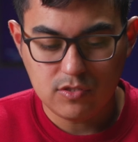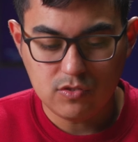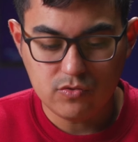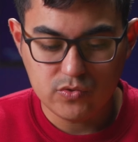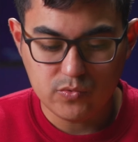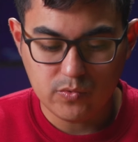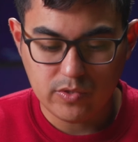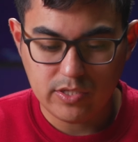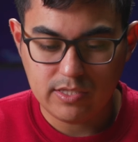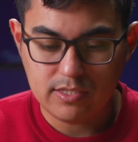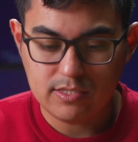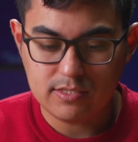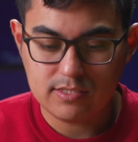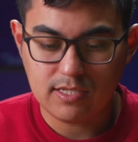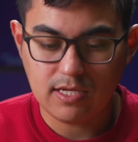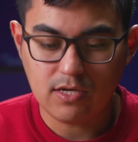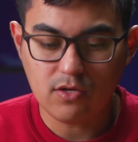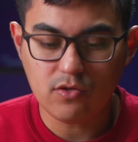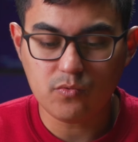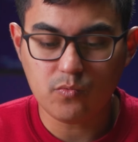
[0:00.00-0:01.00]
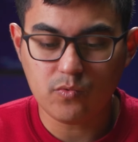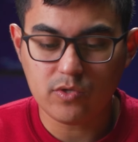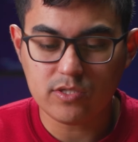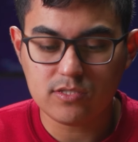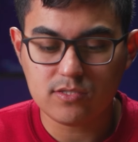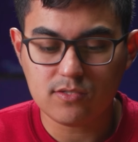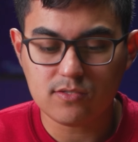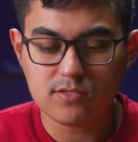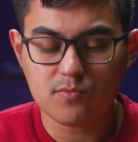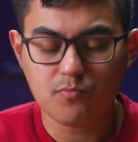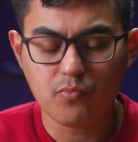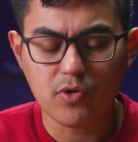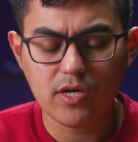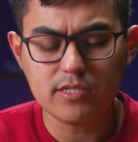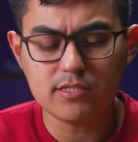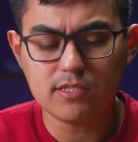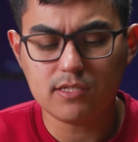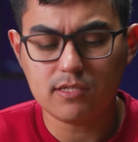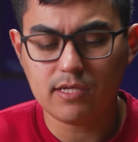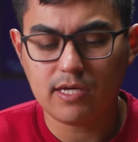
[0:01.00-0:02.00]
used one of these and held one, so
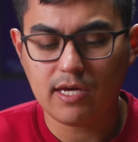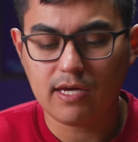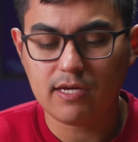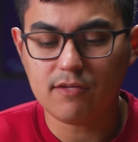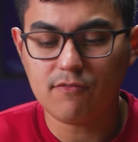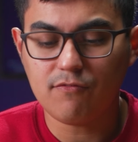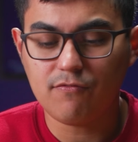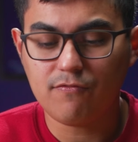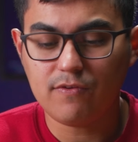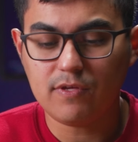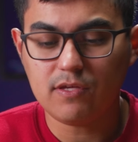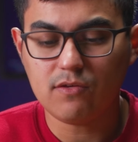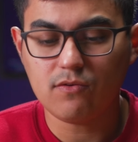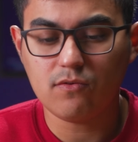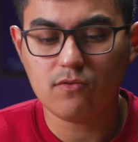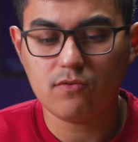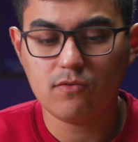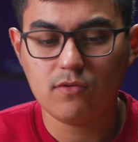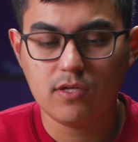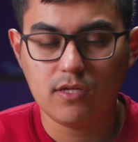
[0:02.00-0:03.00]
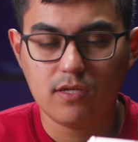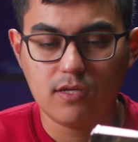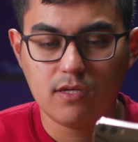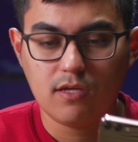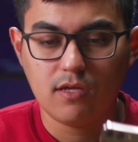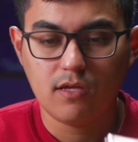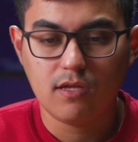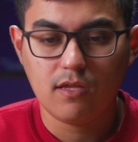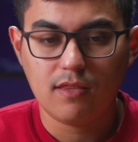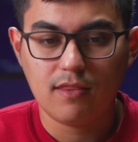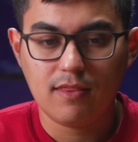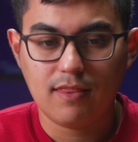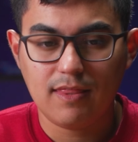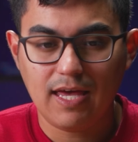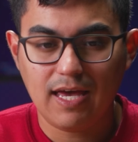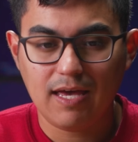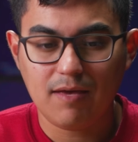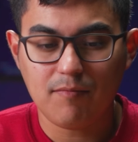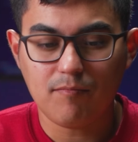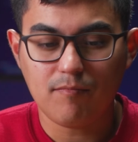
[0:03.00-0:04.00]
surprisingly, I can feel
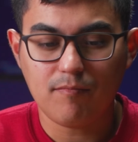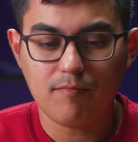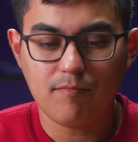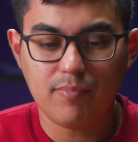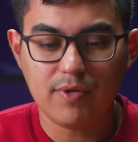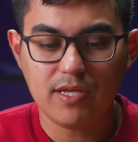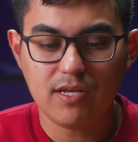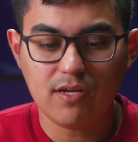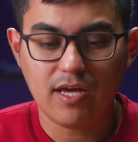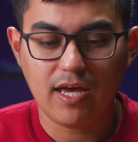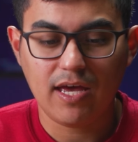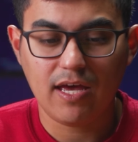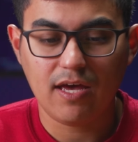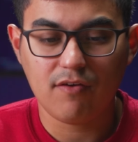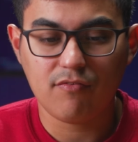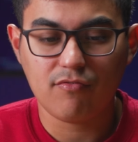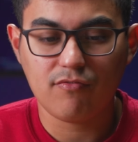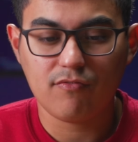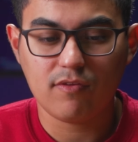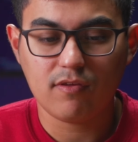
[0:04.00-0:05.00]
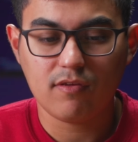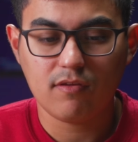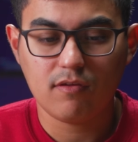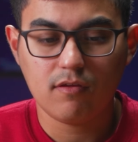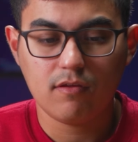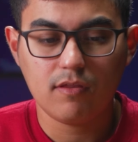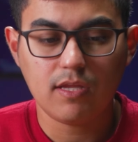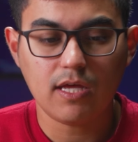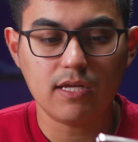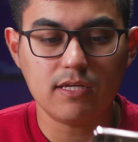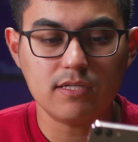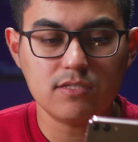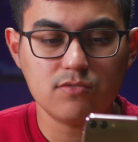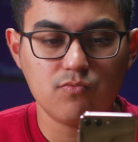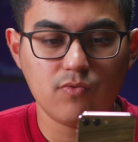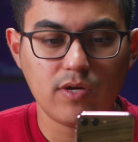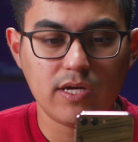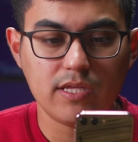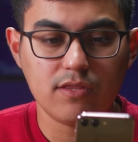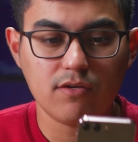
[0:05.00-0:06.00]
that bit of heft that is
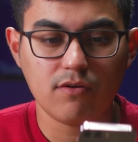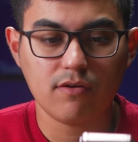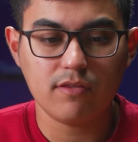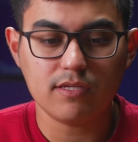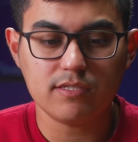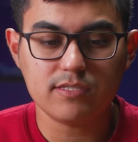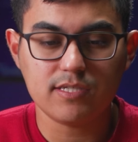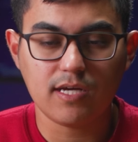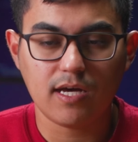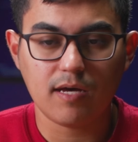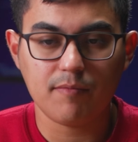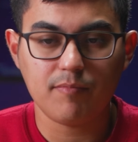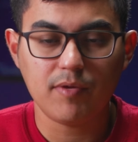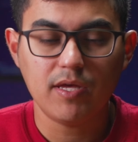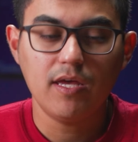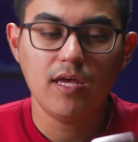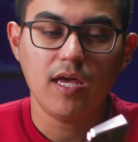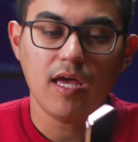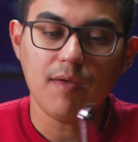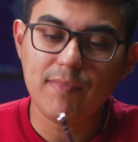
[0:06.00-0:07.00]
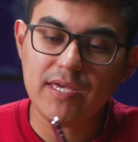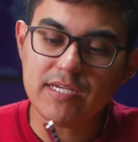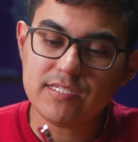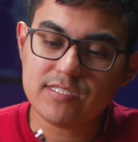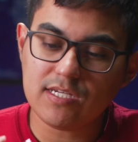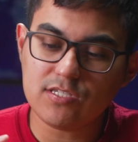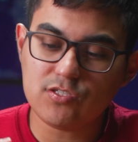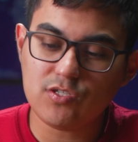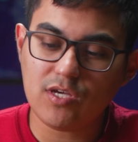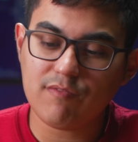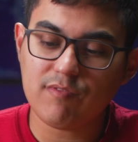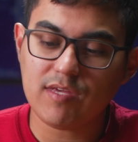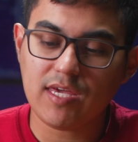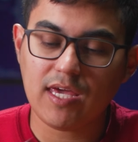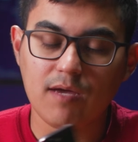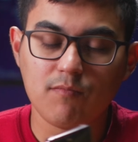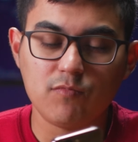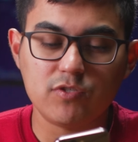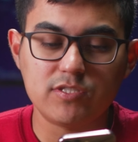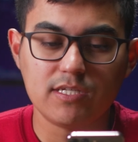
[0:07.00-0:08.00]
right there on the top. It makes sense, you have the
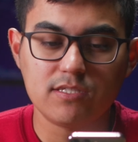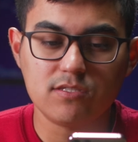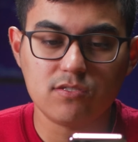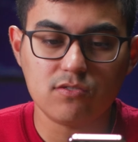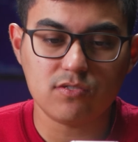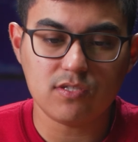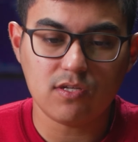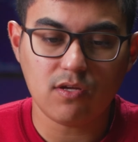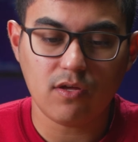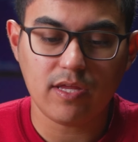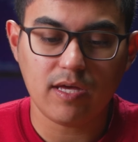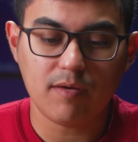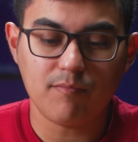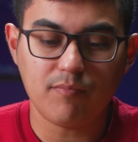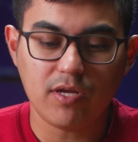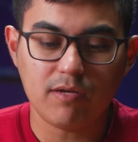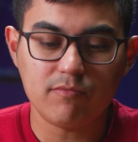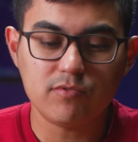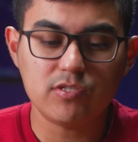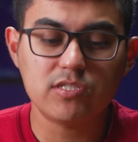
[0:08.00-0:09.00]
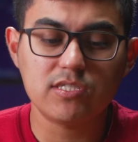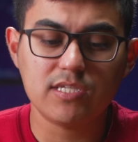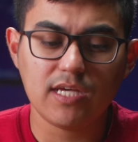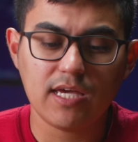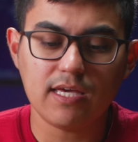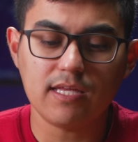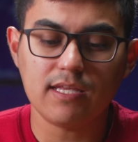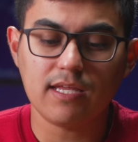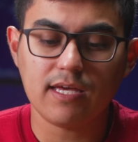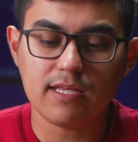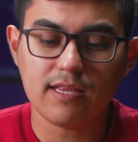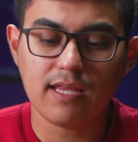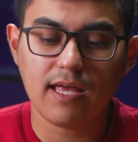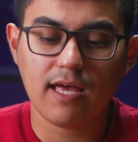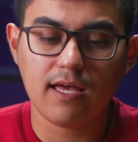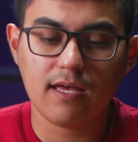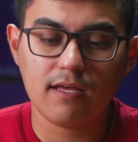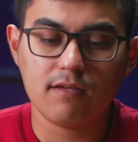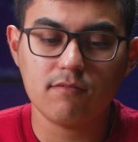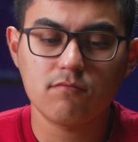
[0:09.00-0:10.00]
camera sensors and all that, but I'm just saying, like,
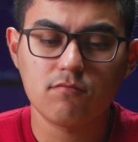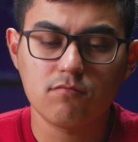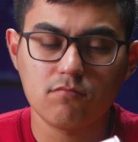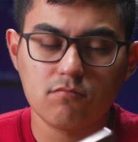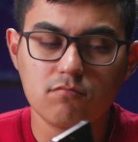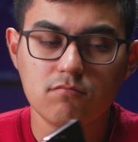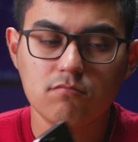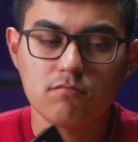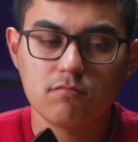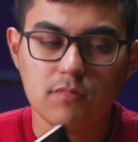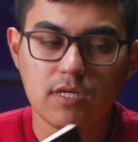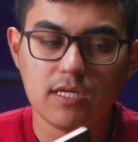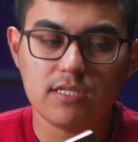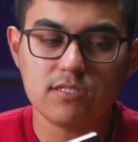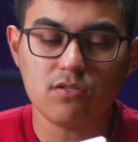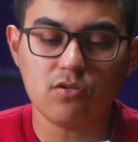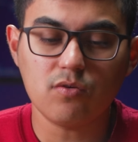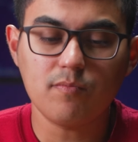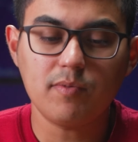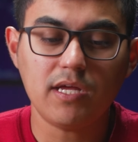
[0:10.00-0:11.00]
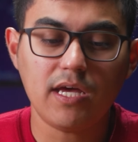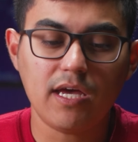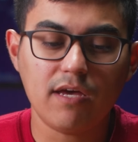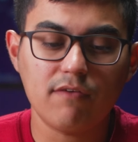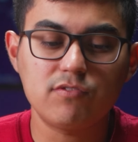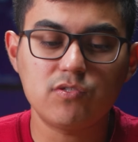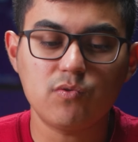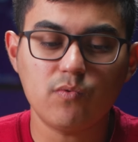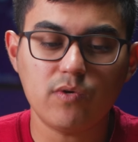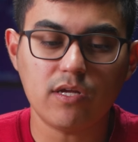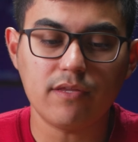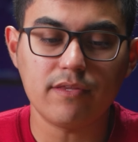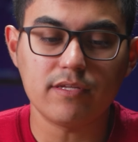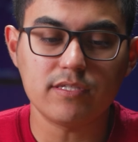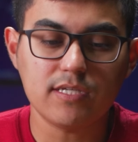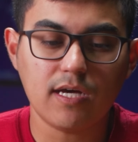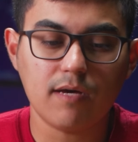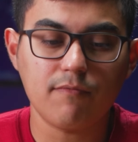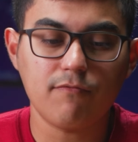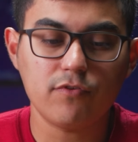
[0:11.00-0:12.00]
that has a little bit of heft to it on the
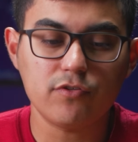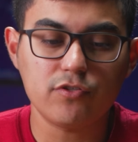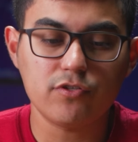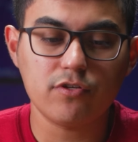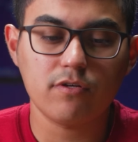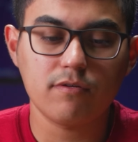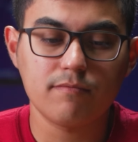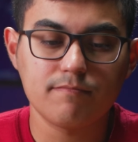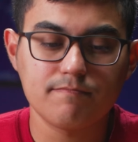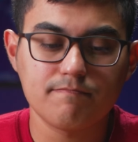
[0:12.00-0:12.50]
top for sure.